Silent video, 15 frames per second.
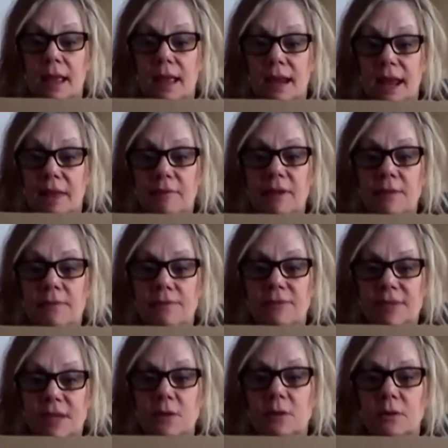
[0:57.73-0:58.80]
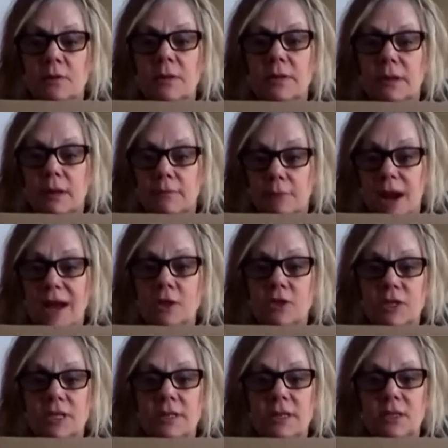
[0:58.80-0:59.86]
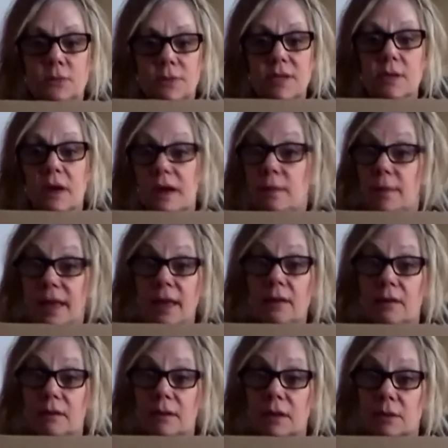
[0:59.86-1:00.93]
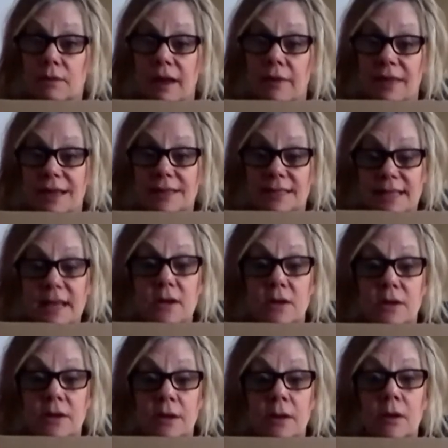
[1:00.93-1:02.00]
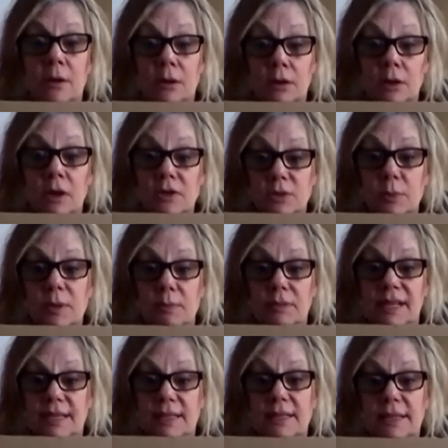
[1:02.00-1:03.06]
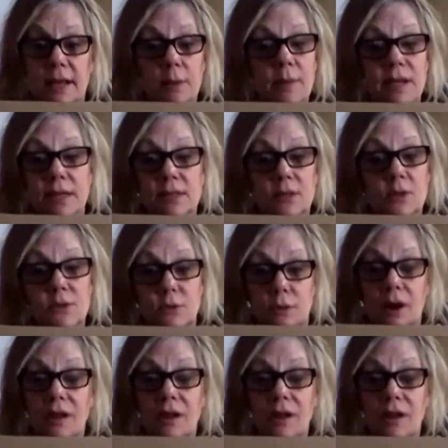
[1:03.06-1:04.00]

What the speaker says: and every single fraction that's written on a petal around that center could also be planted there because those are